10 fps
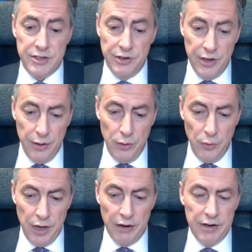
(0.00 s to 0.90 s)
As you know,
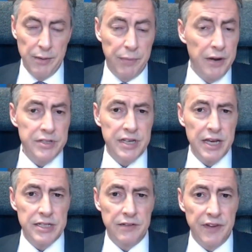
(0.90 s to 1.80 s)
we are in a
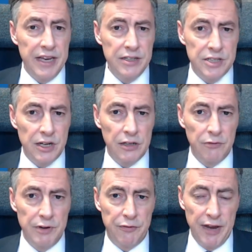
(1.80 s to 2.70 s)
process of
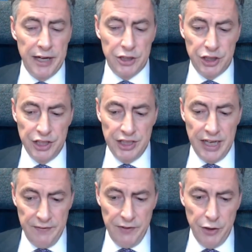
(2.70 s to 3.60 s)
internal
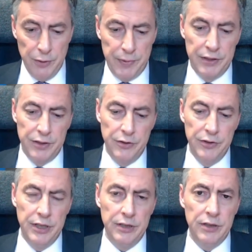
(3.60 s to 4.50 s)
reflection in the European
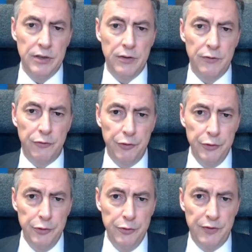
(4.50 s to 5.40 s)
Union
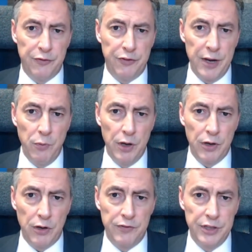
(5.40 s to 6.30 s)
through the
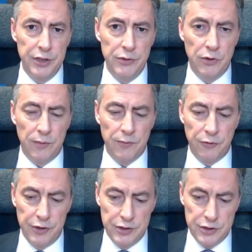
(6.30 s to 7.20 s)
framework of the new
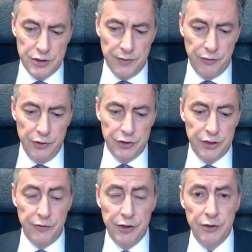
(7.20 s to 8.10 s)
Conference on the
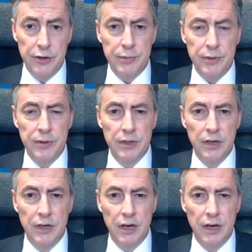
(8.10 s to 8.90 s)
Future of Europe.